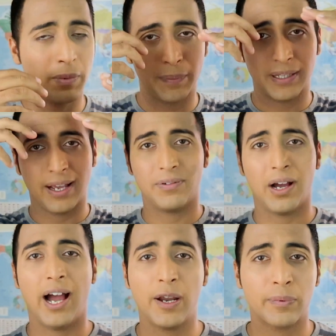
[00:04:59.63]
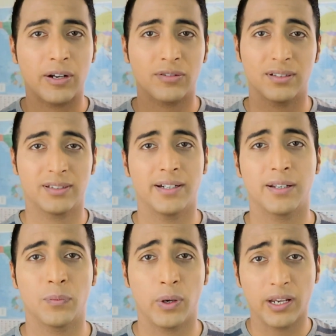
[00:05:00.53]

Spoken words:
maybe they have eyebrows a certain